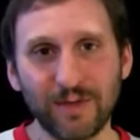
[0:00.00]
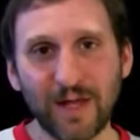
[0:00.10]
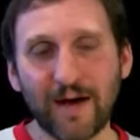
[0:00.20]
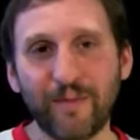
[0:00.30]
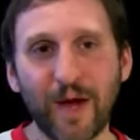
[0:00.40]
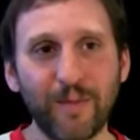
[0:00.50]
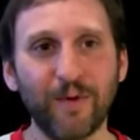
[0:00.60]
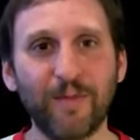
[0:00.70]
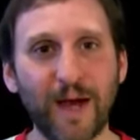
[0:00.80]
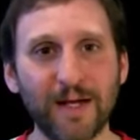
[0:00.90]
A lot of
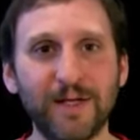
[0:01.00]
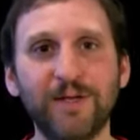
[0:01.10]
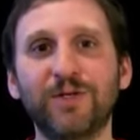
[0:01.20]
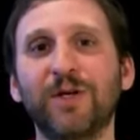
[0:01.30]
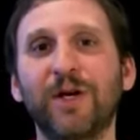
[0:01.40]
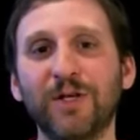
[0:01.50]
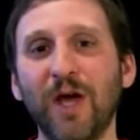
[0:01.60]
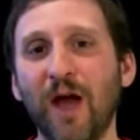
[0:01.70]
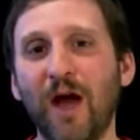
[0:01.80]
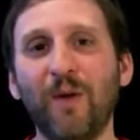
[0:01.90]
paper and magazines and such
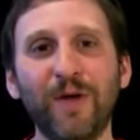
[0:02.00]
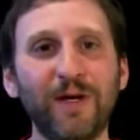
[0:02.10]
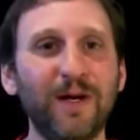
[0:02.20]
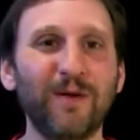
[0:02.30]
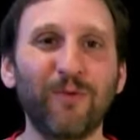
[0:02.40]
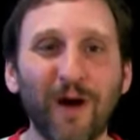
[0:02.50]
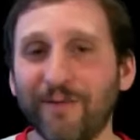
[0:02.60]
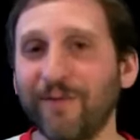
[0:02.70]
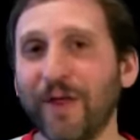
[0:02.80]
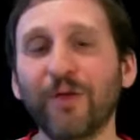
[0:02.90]
are printed at
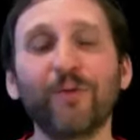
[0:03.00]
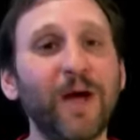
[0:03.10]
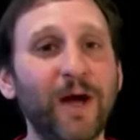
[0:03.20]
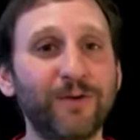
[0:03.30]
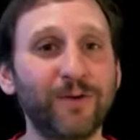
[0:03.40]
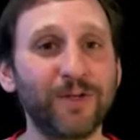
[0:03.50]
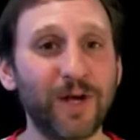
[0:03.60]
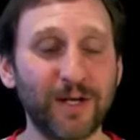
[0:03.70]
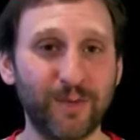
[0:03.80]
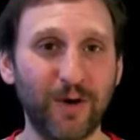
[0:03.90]
roughly 300
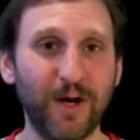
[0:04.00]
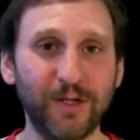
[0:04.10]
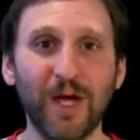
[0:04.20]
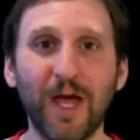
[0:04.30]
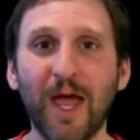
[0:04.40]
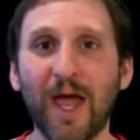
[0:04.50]
dots per inch,